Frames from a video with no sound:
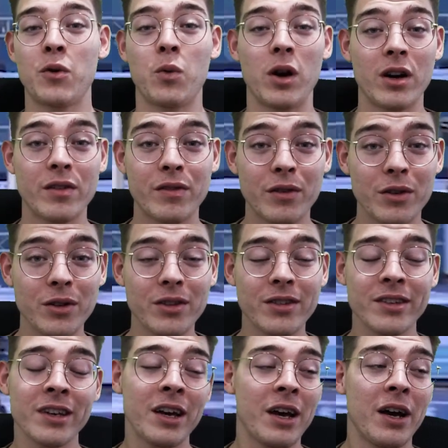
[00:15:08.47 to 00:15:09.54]
Weng vault,
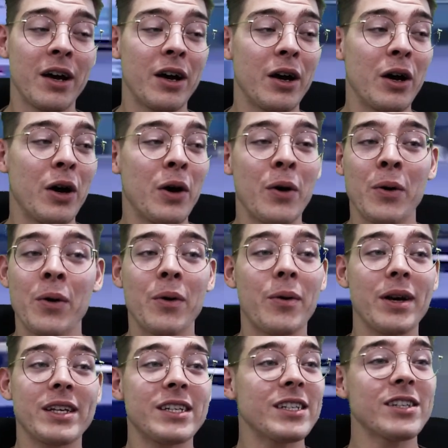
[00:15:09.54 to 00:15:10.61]

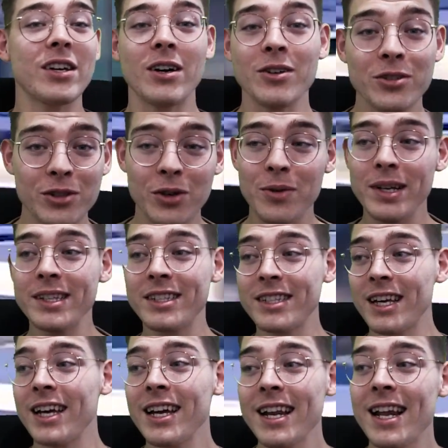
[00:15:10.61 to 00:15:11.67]
which is also
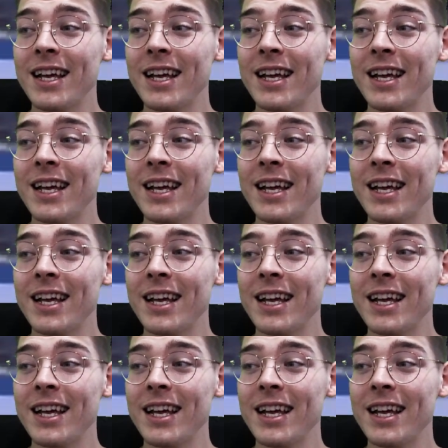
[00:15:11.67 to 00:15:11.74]
insane.